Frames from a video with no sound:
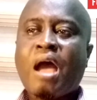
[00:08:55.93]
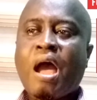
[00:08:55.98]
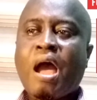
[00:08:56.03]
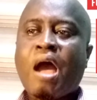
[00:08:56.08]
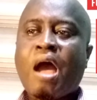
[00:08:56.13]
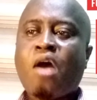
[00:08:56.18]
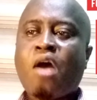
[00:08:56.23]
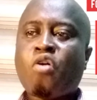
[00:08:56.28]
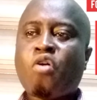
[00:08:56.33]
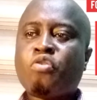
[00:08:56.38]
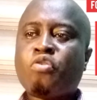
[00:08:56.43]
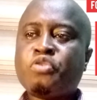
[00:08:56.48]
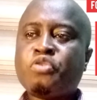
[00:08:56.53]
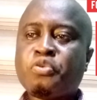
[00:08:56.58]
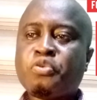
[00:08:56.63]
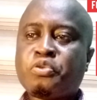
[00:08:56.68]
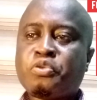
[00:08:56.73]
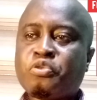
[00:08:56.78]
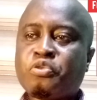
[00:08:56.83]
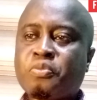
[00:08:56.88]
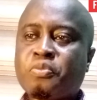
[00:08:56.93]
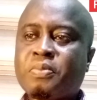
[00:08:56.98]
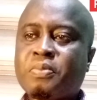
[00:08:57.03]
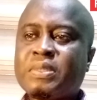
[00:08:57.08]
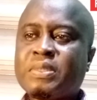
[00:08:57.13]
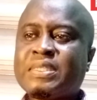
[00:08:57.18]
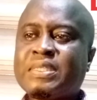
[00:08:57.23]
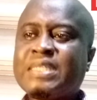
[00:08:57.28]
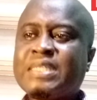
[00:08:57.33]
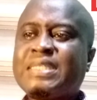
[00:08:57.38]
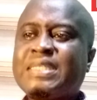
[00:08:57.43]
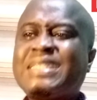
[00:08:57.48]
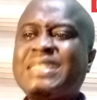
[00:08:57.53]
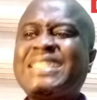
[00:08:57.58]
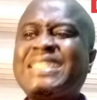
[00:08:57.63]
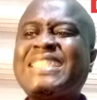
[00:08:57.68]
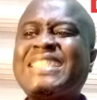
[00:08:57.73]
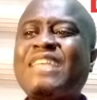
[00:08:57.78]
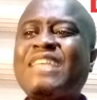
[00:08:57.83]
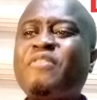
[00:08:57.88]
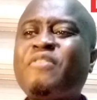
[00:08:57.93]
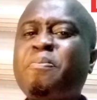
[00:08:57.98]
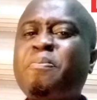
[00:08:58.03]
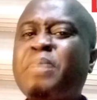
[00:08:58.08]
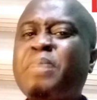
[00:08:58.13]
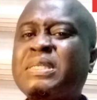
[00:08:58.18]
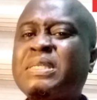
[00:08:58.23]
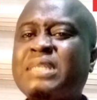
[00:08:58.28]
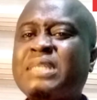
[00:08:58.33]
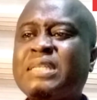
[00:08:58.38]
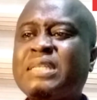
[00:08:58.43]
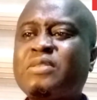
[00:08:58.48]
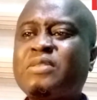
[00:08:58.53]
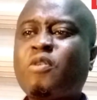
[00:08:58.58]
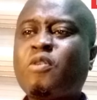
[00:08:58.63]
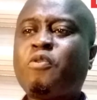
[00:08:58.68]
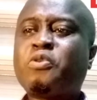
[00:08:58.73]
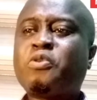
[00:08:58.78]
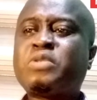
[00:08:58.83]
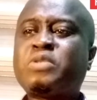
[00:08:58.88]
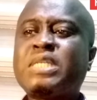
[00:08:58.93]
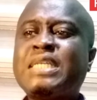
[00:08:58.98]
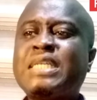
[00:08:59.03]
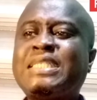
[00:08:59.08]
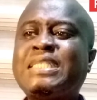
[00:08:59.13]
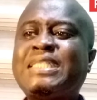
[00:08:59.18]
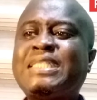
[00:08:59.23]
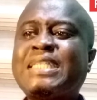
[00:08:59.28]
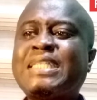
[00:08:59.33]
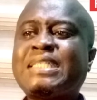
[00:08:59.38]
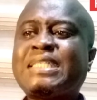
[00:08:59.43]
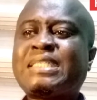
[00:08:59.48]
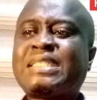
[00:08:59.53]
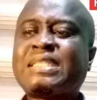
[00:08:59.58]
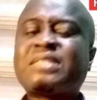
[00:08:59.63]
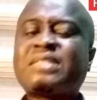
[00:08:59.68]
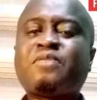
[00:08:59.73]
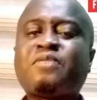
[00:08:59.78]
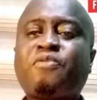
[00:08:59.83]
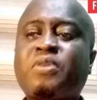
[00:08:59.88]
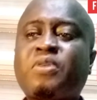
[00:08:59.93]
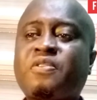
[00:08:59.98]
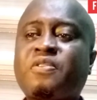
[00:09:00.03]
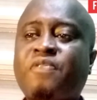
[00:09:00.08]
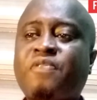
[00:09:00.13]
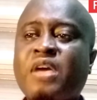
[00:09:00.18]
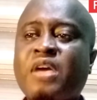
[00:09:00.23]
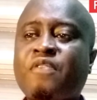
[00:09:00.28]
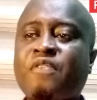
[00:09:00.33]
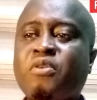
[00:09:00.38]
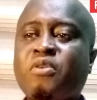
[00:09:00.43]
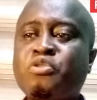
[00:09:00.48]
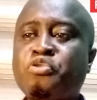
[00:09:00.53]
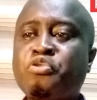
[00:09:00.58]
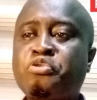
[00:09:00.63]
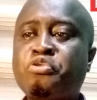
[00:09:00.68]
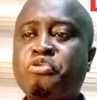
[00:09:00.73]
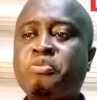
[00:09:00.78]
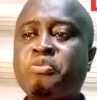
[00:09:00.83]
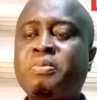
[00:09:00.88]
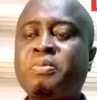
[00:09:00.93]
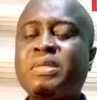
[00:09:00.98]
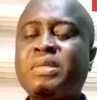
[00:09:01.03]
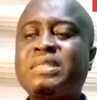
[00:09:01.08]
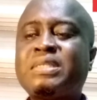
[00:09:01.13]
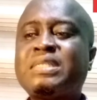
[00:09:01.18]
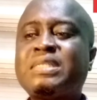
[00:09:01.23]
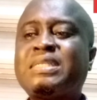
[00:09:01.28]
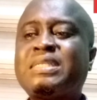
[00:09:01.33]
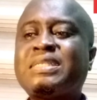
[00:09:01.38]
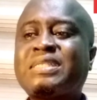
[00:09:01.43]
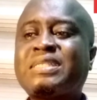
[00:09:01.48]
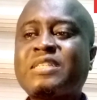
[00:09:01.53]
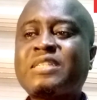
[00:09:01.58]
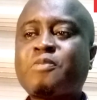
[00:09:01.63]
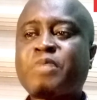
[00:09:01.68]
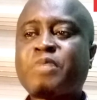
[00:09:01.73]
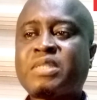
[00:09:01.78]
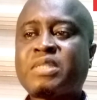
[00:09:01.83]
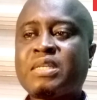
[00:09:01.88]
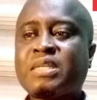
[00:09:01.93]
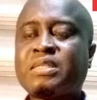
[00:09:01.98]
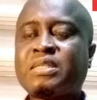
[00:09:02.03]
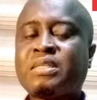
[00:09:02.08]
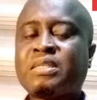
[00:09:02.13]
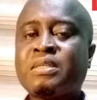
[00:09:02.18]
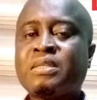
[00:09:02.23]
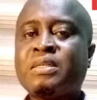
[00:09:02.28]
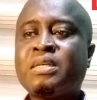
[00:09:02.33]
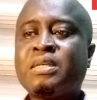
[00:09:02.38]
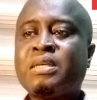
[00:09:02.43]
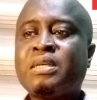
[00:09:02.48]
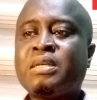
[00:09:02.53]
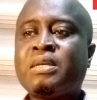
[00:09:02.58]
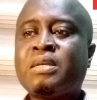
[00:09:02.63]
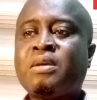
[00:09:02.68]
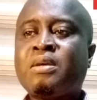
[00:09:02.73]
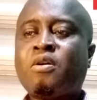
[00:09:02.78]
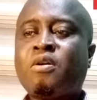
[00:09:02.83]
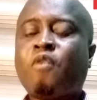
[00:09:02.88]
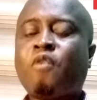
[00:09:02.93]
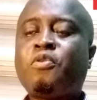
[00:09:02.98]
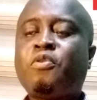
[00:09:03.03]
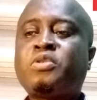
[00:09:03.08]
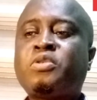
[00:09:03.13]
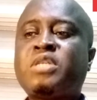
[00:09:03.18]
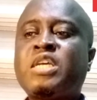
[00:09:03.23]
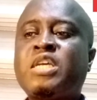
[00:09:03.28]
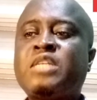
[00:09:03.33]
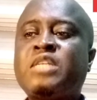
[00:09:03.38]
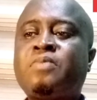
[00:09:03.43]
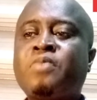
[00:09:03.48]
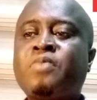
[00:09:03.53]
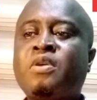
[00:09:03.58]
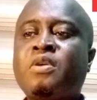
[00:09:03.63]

are on YouTube. 67% of those aged 36 and 45 on YouTube. 66% of those aged